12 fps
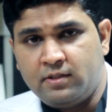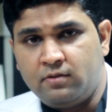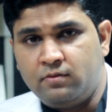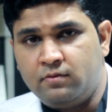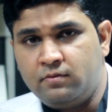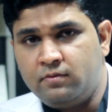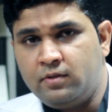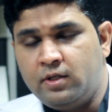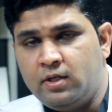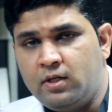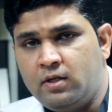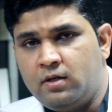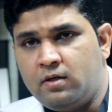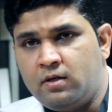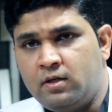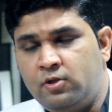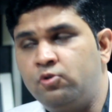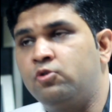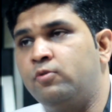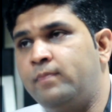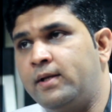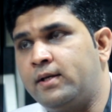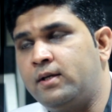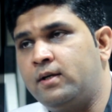So uh,
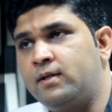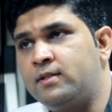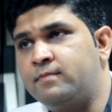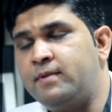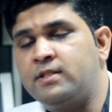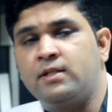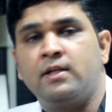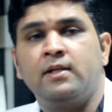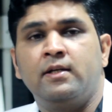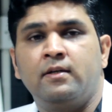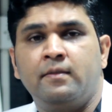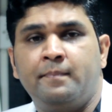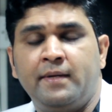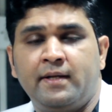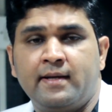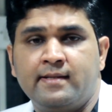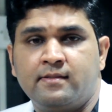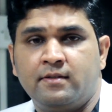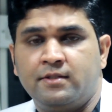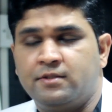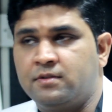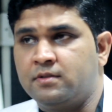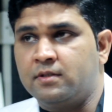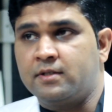leukoplakia is basically a
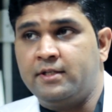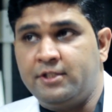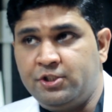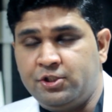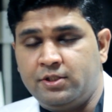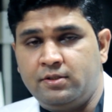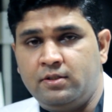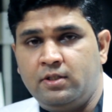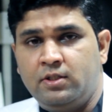precancerous condition,